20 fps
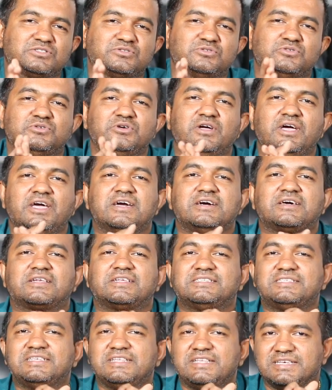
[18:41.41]
So
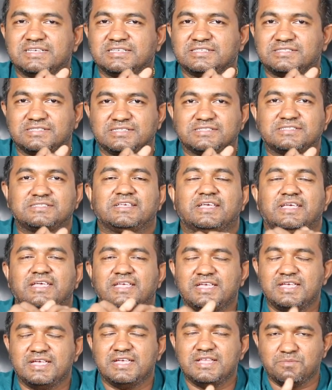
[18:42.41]
resilience is
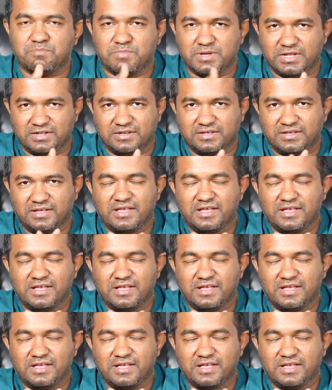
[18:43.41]
inbuilt.